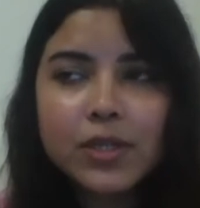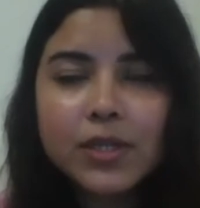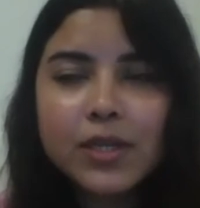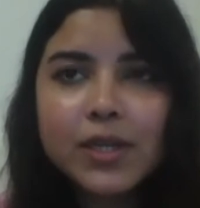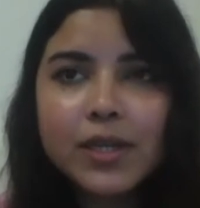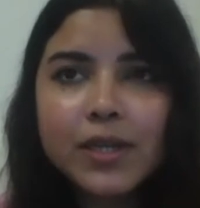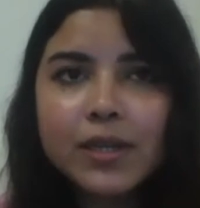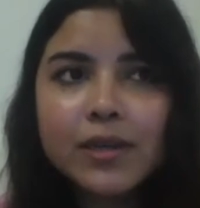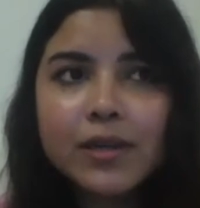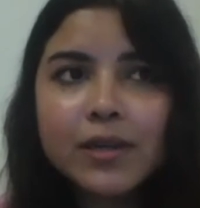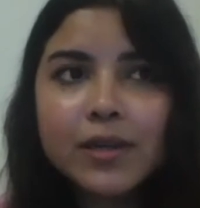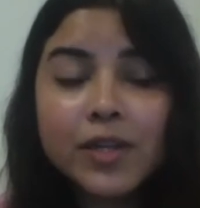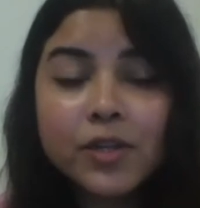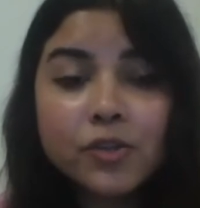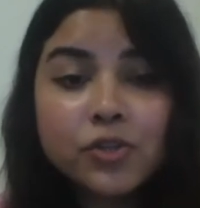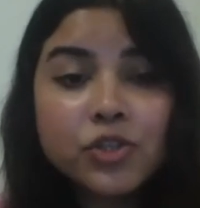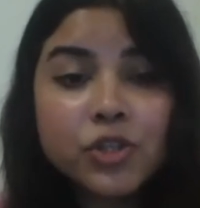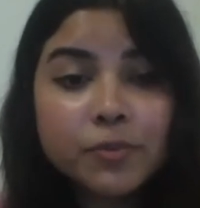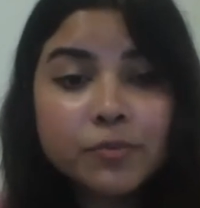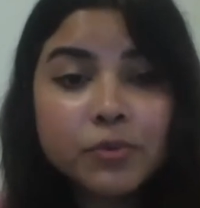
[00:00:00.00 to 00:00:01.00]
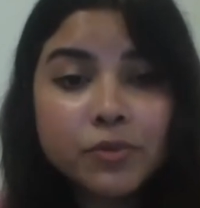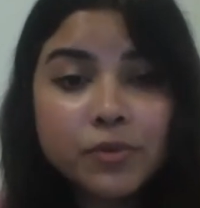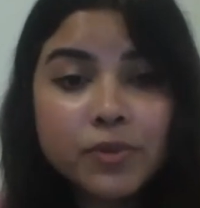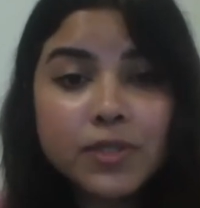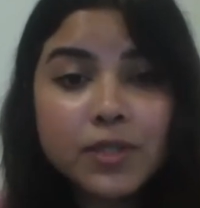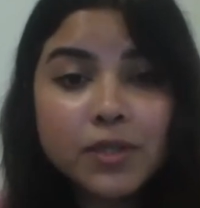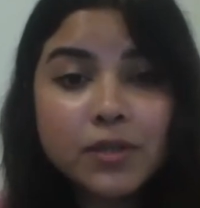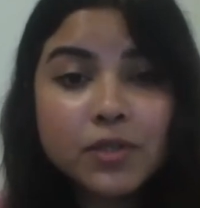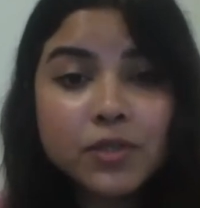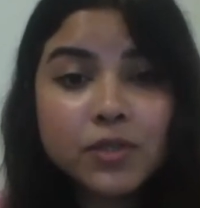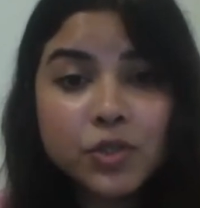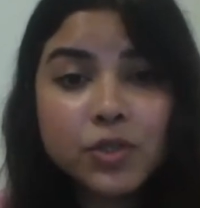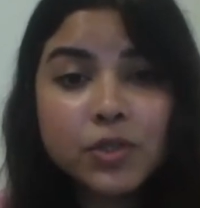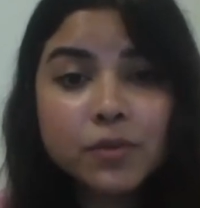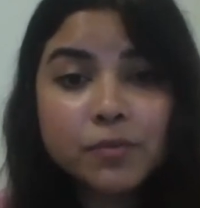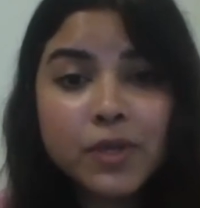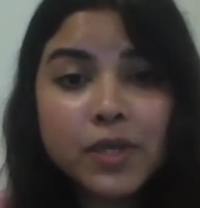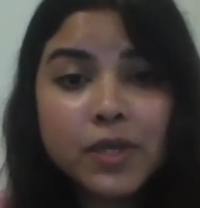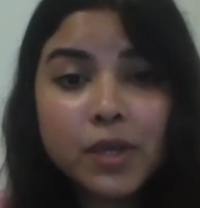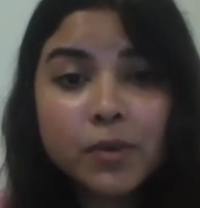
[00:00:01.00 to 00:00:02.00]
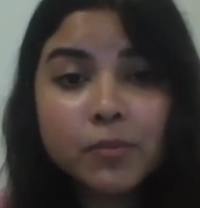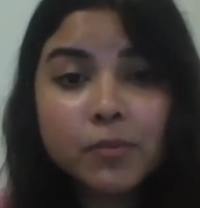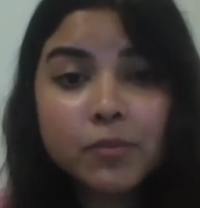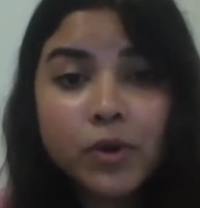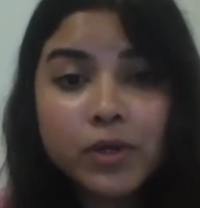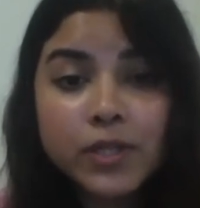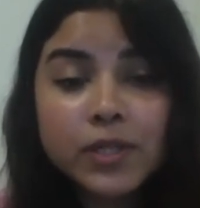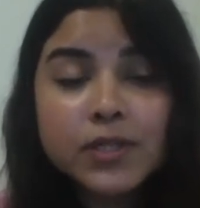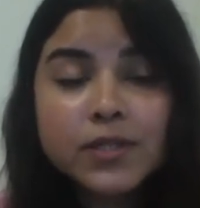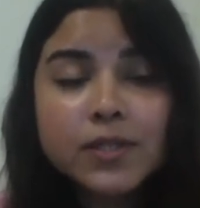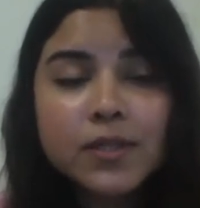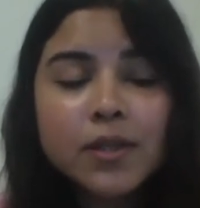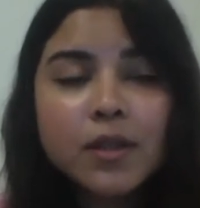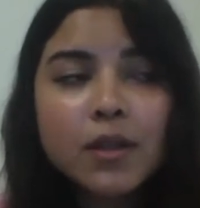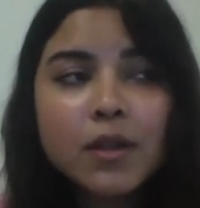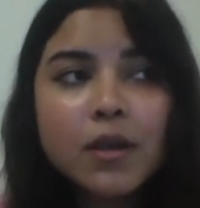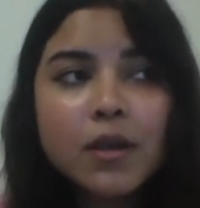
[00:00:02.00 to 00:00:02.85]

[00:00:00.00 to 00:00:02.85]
in leadership roles and decision-making bodies.